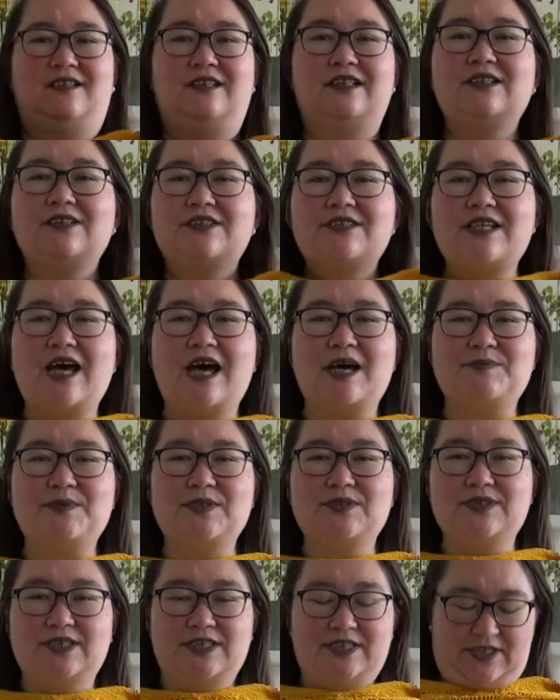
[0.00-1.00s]
It looks
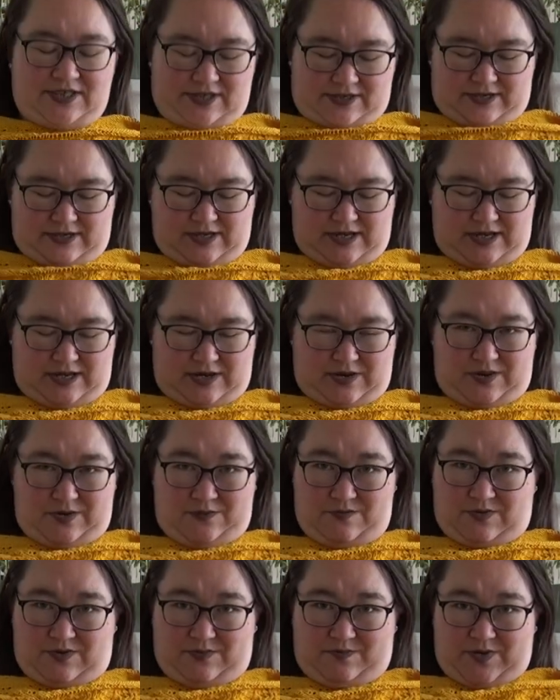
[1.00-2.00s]
absolutely tiny,
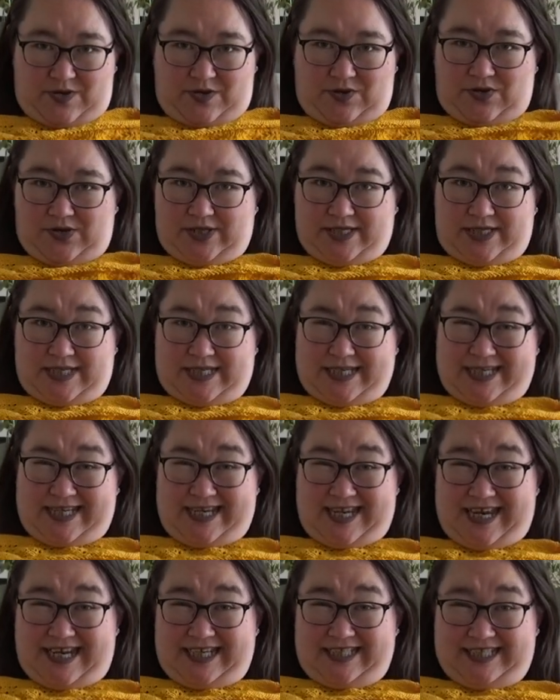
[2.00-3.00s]
but because it's
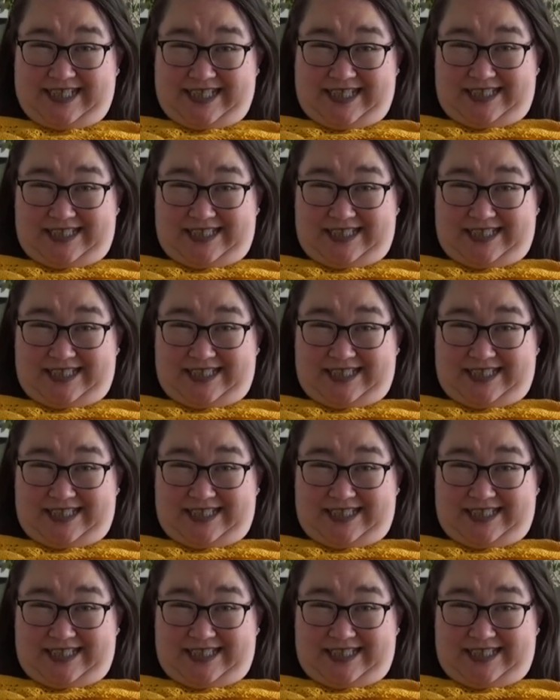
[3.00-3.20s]
lace,